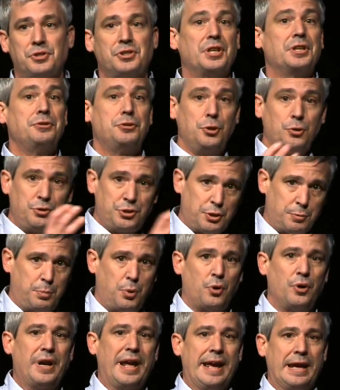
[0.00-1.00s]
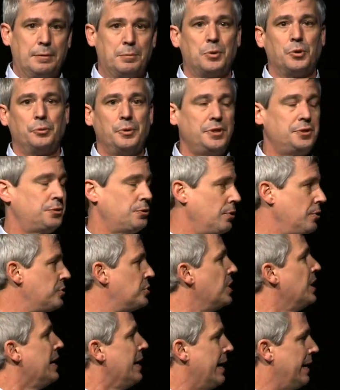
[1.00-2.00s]
that do support animal research
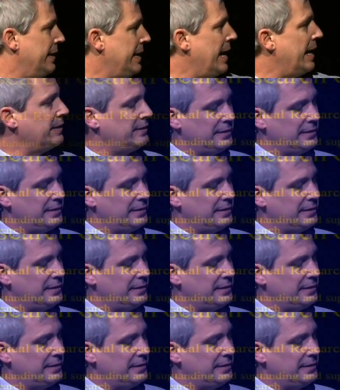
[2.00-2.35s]
and had